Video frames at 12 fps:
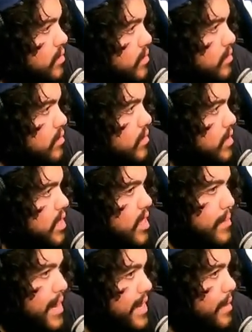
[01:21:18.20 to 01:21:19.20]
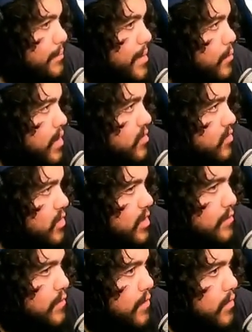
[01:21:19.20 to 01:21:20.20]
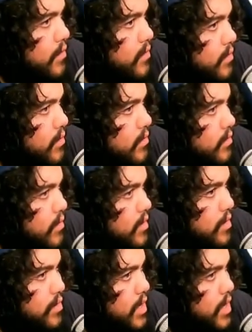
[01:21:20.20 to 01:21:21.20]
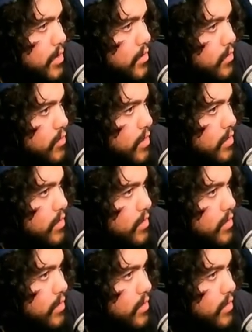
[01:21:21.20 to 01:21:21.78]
he might not be wrestling for another year or so.